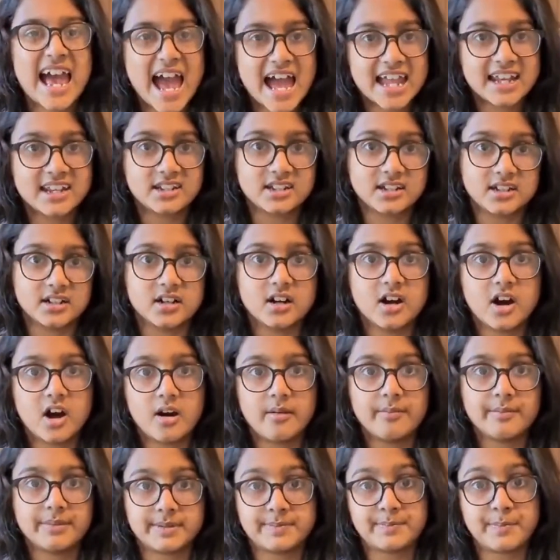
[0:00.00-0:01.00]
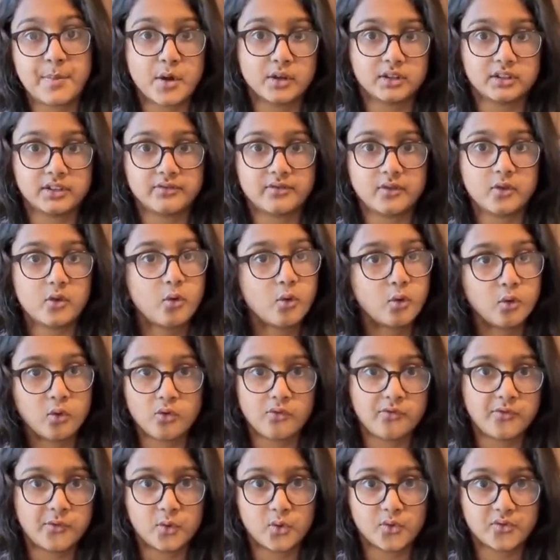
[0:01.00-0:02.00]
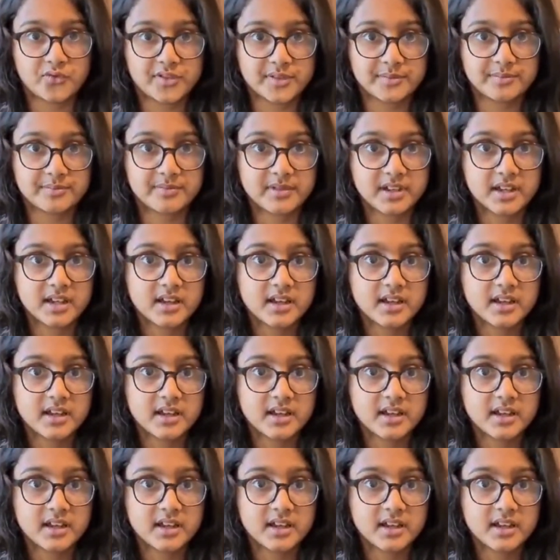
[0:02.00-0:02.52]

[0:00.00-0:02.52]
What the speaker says: and her arms, all four of them.